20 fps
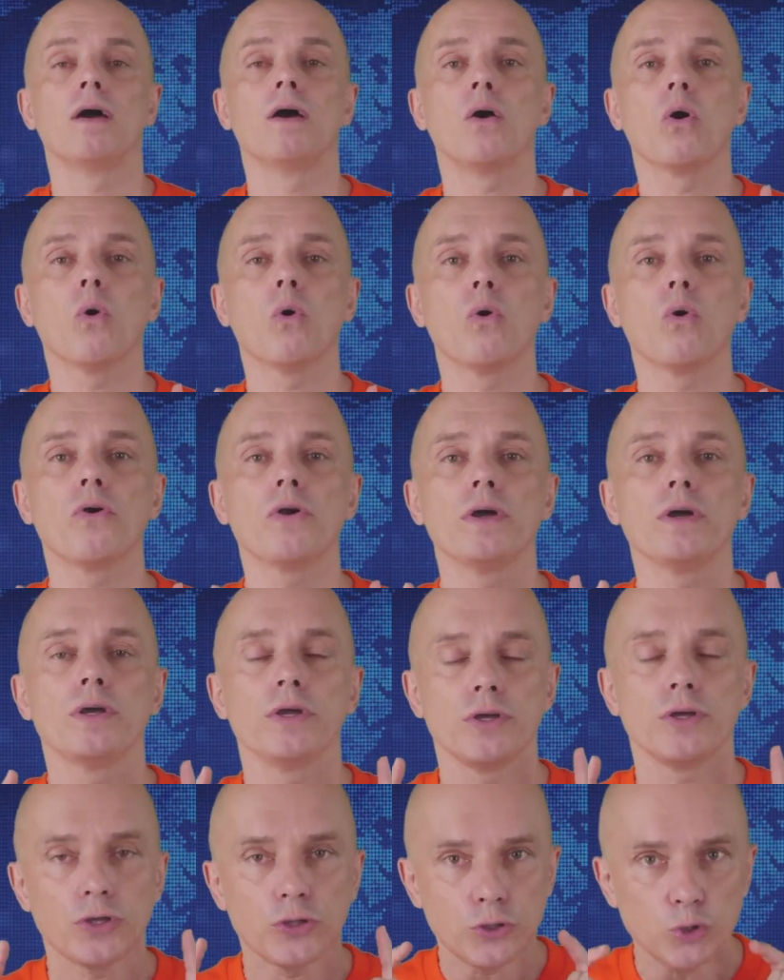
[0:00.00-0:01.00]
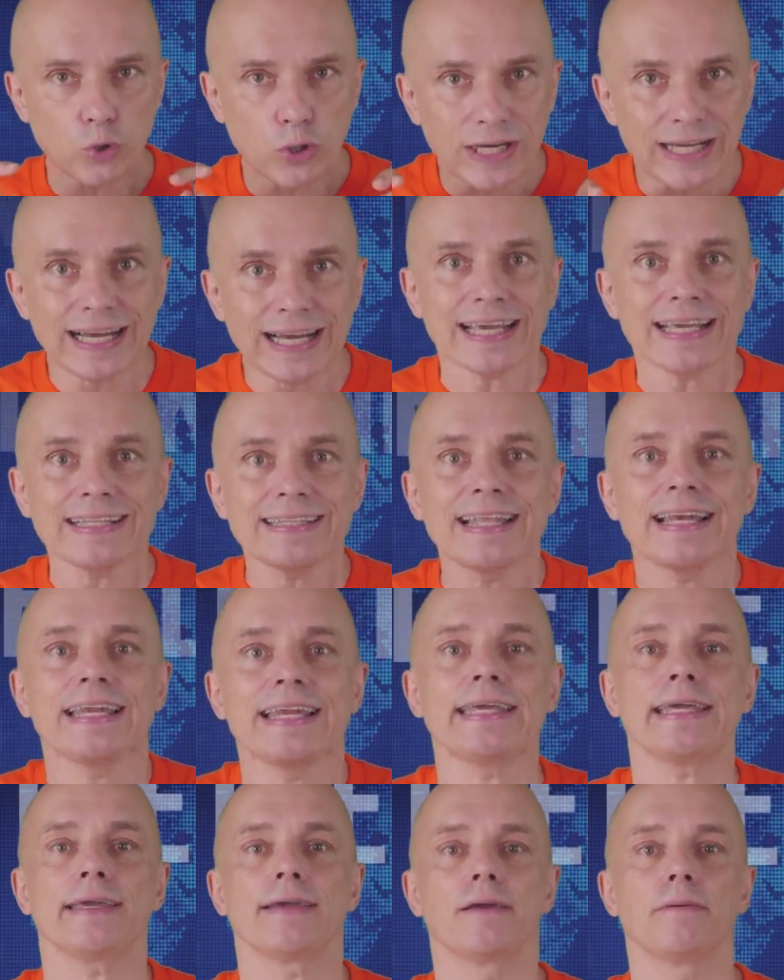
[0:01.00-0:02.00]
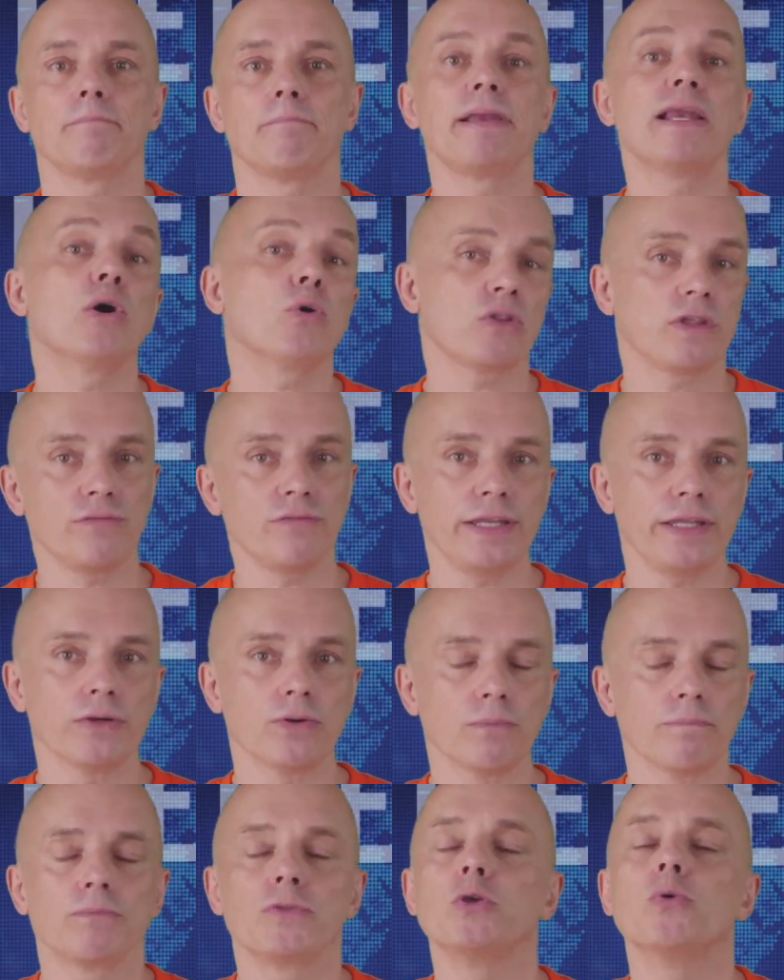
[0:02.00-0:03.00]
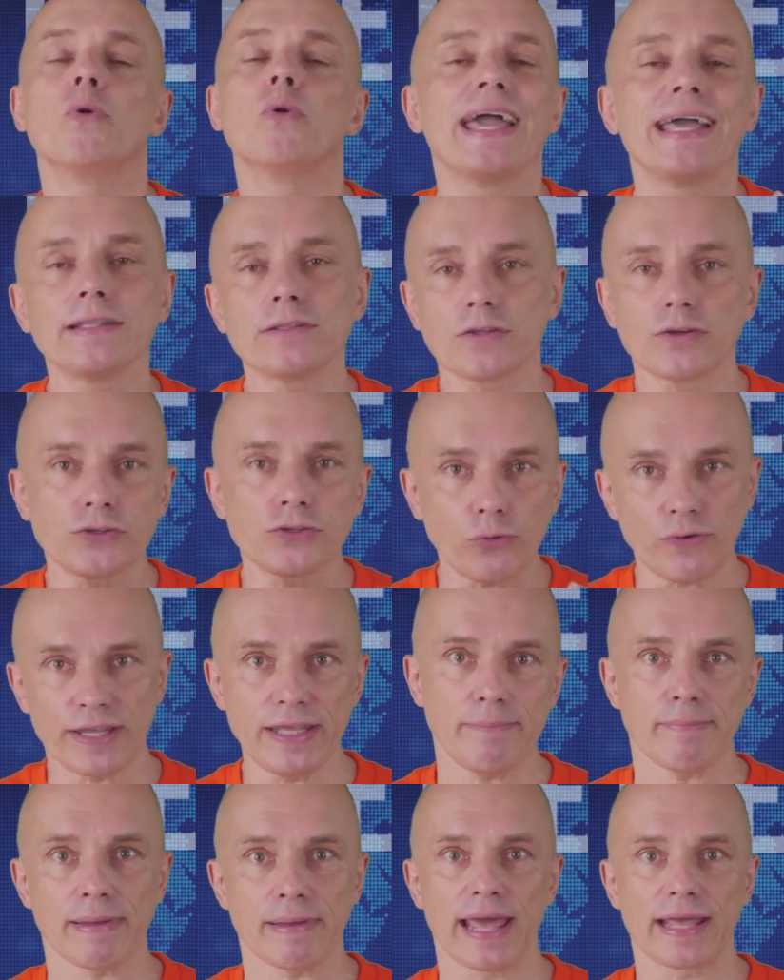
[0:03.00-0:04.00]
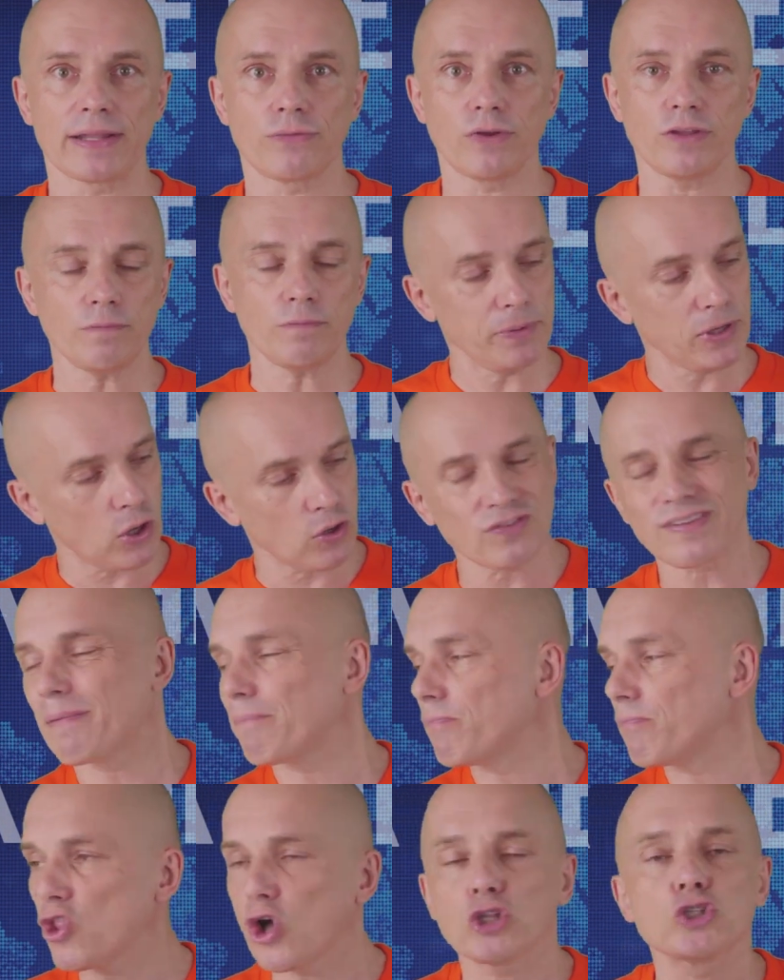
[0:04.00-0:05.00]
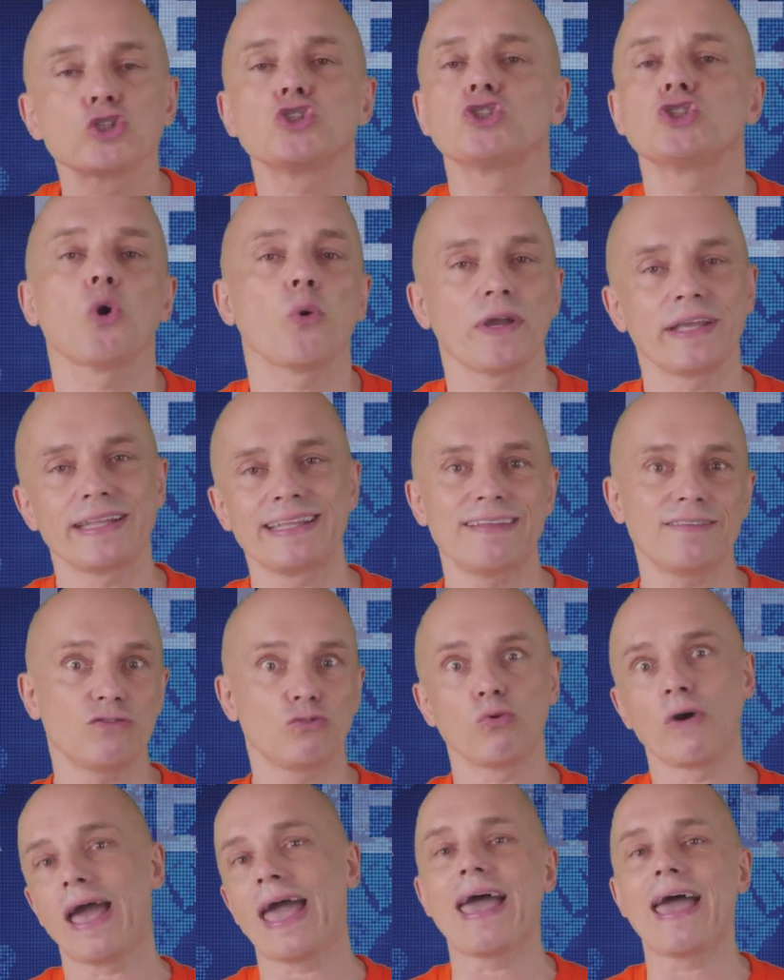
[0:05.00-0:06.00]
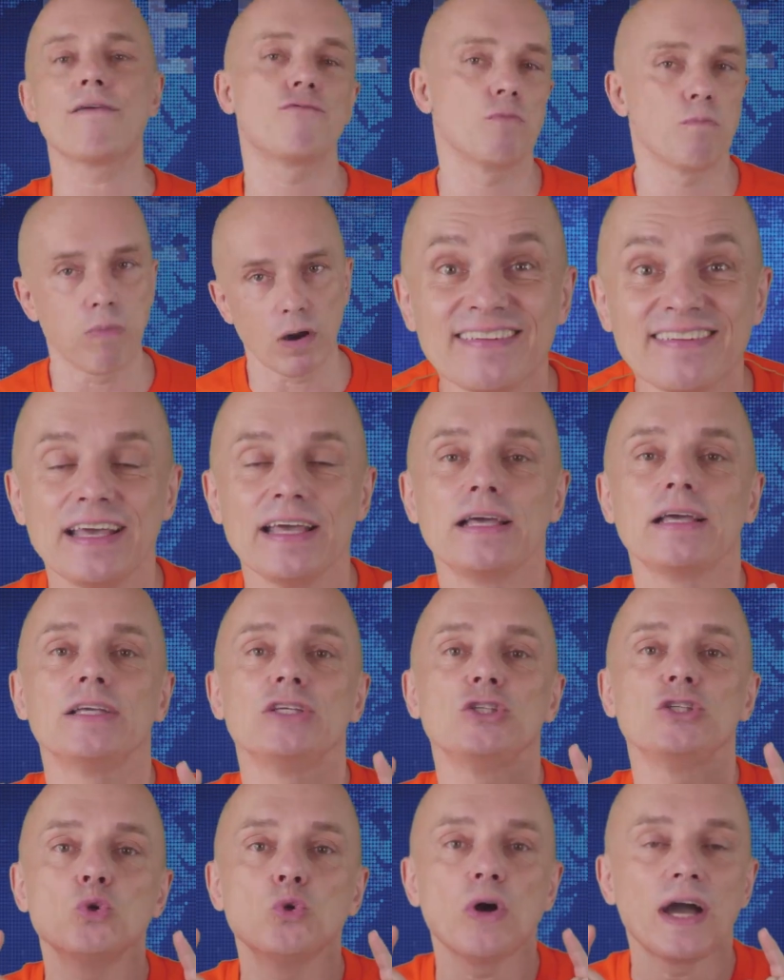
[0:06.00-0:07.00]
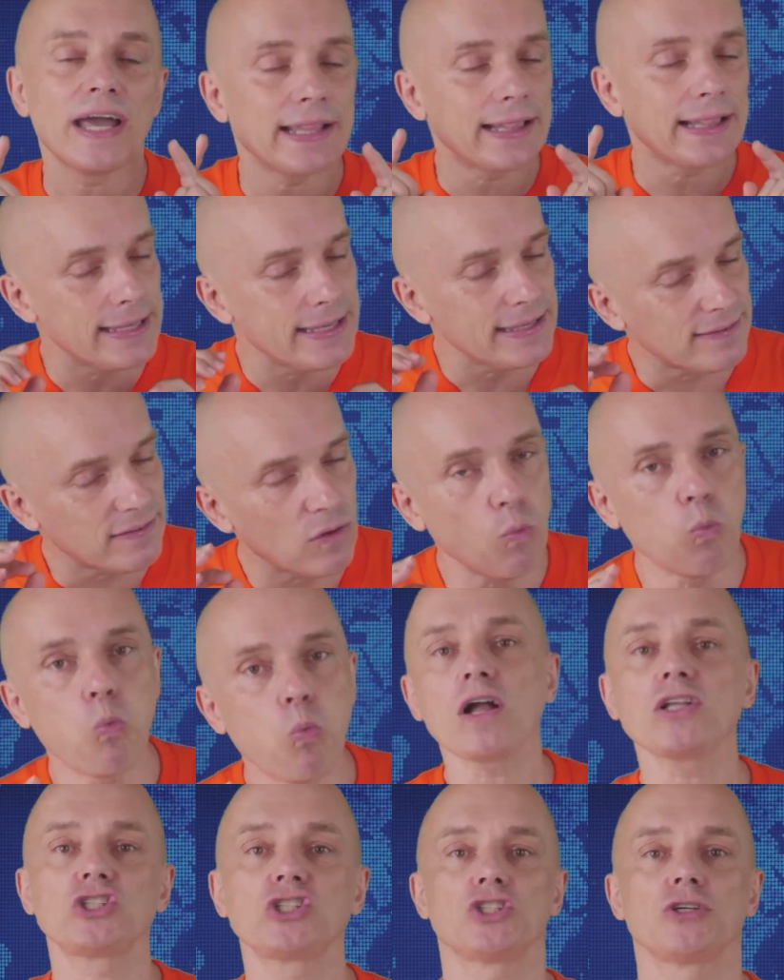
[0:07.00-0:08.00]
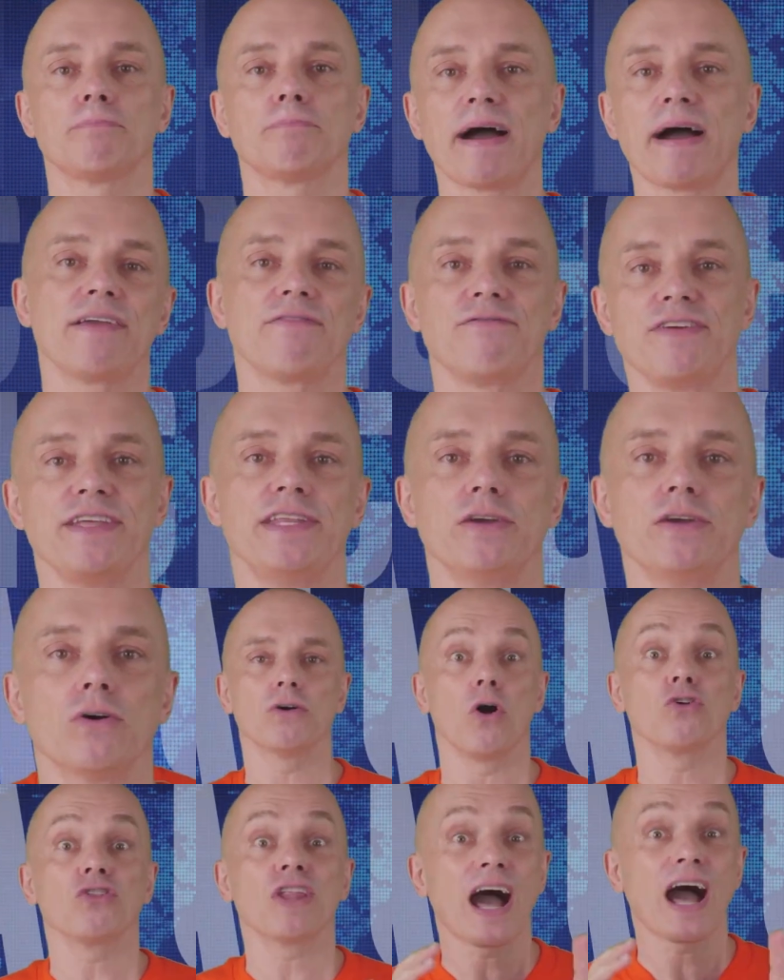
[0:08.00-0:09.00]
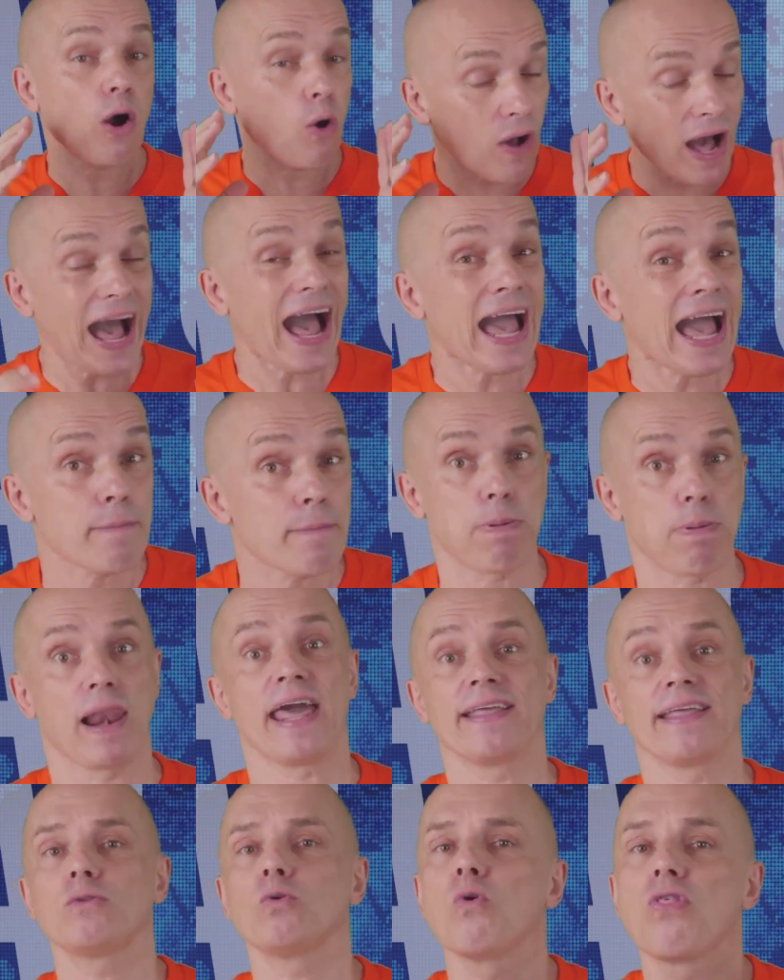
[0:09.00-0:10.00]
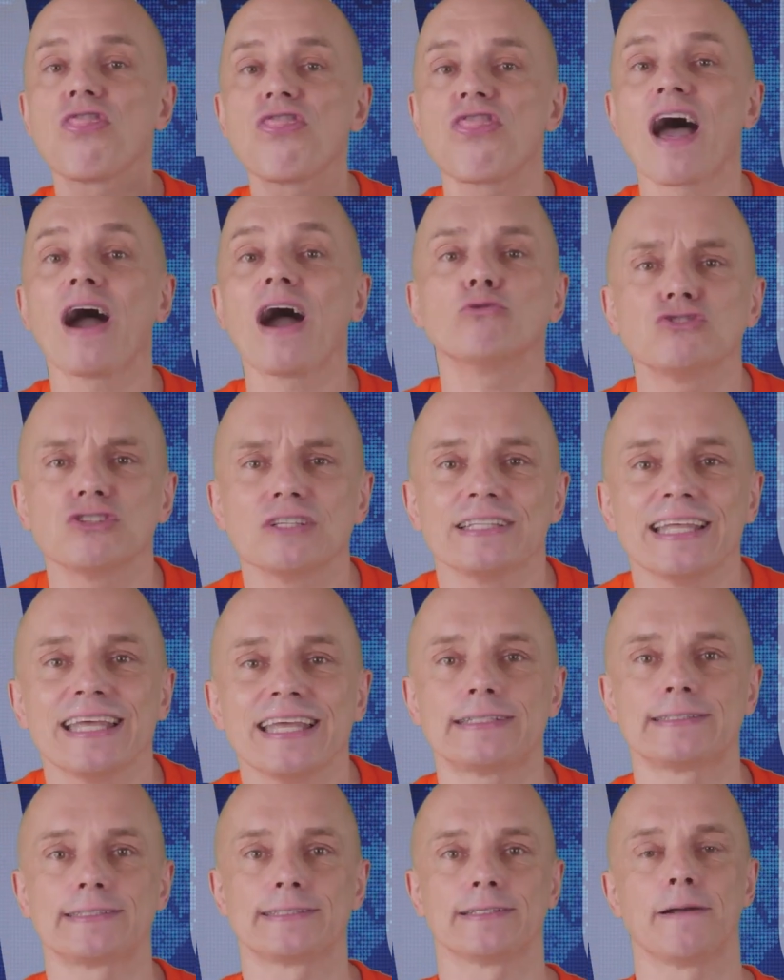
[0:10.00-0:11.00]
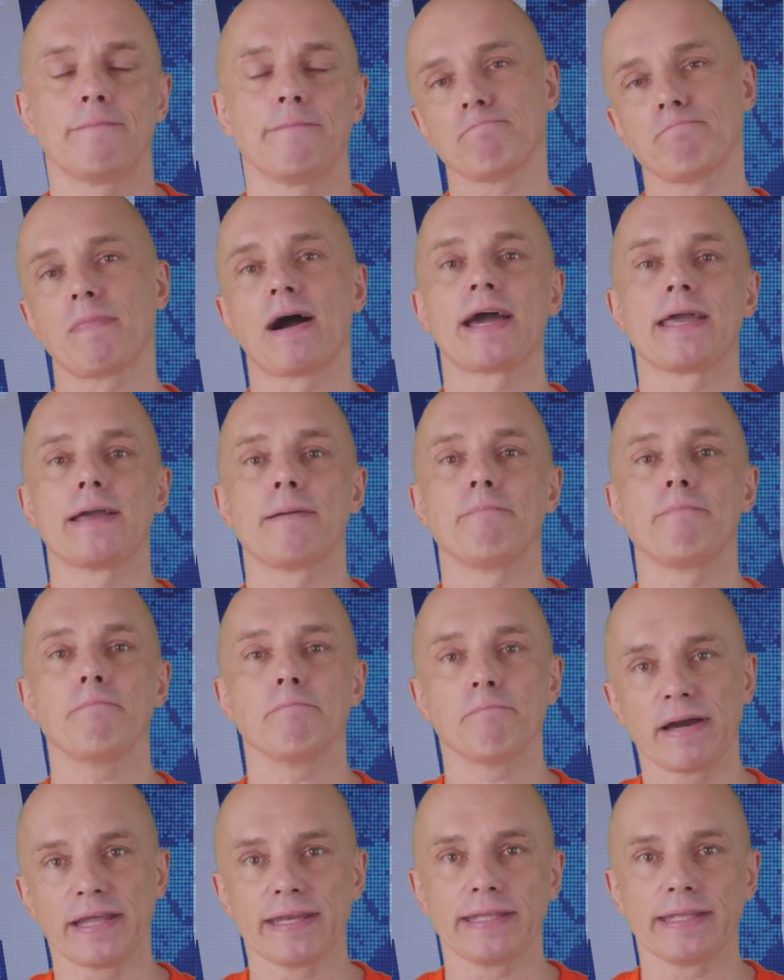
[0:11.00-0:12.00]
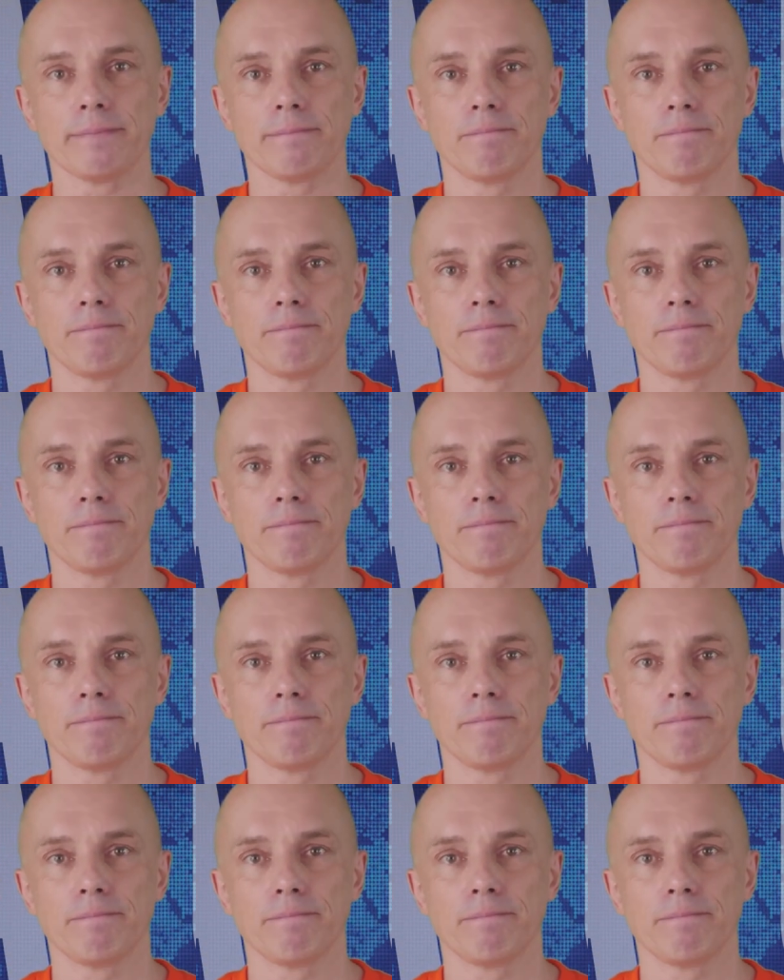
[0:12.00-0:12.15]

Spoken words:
Or you click the link below the video. You enter your email address, because I'm not showing this to everybody. You at least watch my video on how I plan to 1,000x my money.